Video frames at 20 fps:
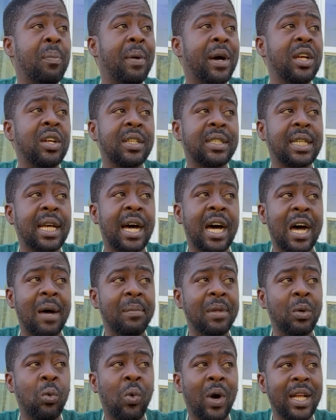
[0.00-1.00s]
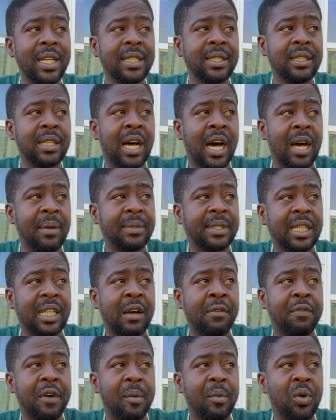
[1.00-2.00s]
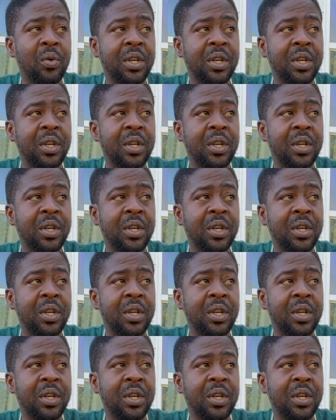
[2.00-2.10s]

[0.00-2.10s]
I just, um, one um, set of family,